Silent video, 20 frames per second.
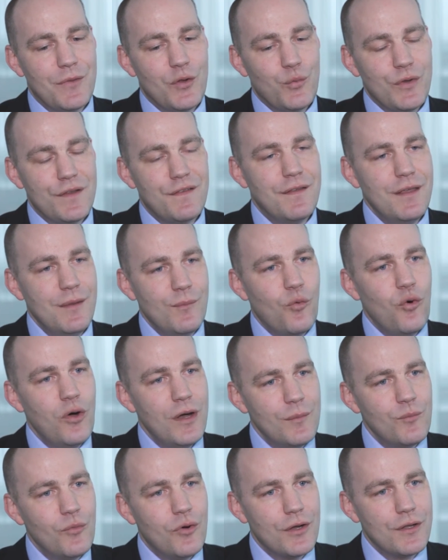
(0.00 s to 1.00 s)
we see
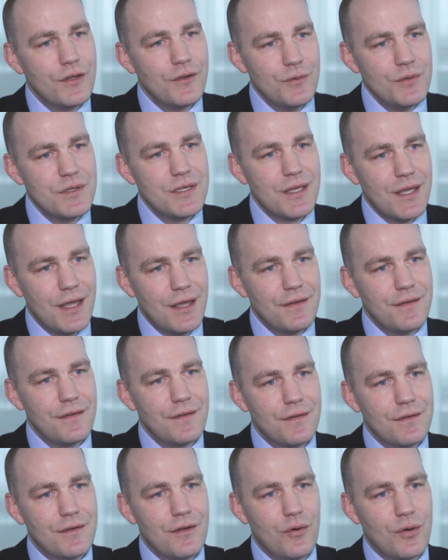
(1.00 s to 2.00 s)
more and more use
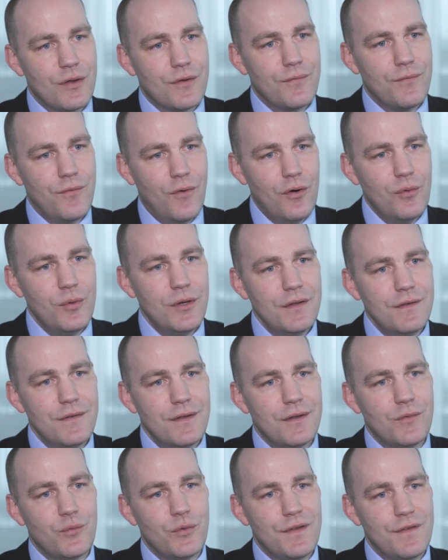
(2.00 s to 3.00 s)
cases going forward,
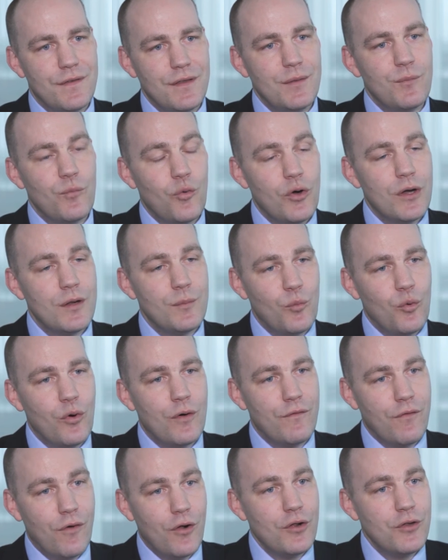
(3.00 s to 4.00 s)
and we see more and
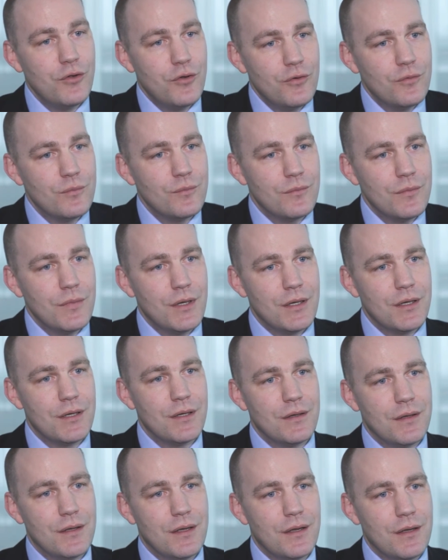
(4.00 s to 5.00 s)
more volume
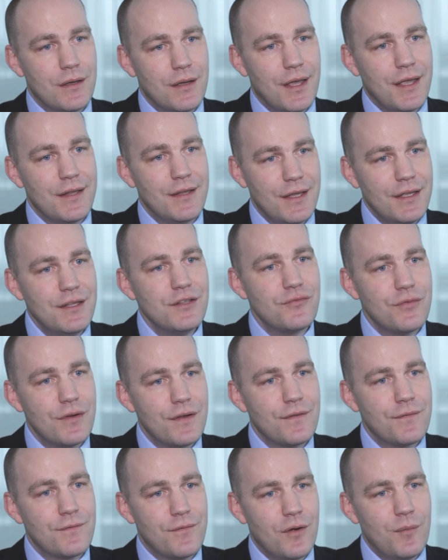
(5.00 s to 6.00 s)
and
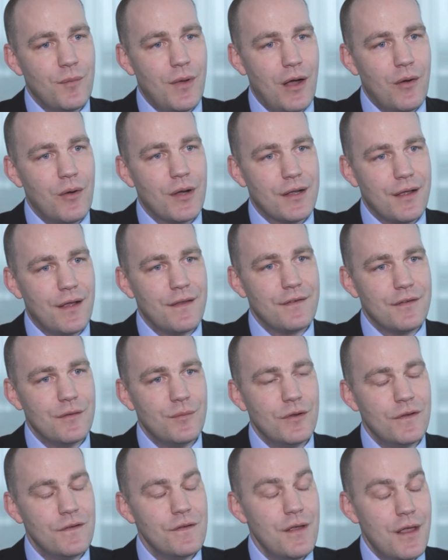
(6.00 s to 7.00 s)
interest from our
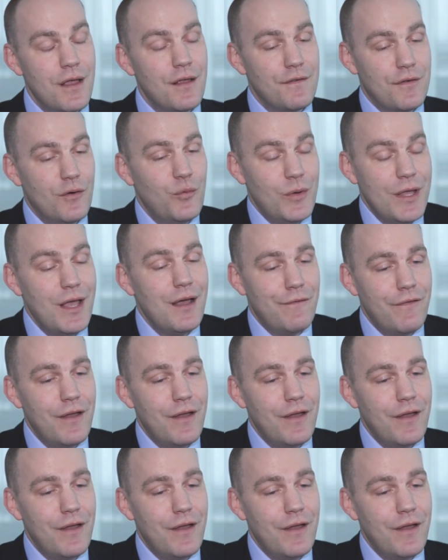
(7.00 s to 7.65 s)
customers. So we are